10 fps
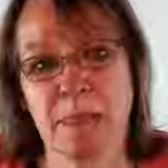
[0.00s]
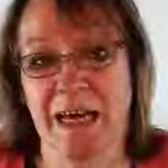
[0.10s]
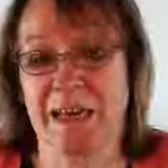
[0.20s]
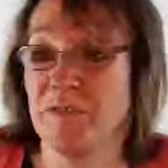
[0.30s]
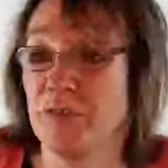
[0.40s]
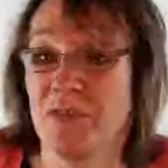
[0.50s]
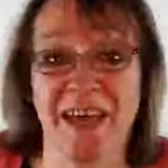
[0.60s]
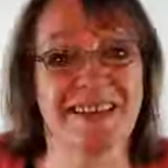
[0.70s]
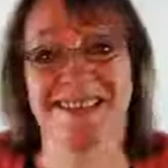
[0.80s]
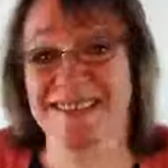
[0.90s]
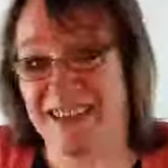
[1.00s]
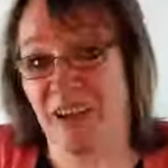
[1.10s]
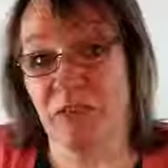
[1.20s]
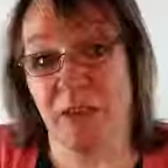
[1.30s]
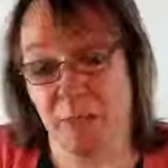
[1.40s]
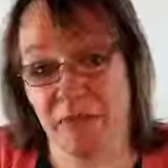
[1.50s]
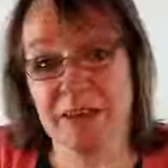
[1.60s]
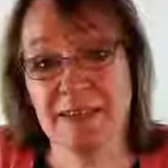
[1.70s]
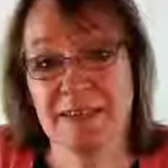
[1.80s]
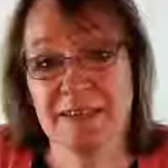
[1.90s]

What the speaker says: And if you're there to sell something,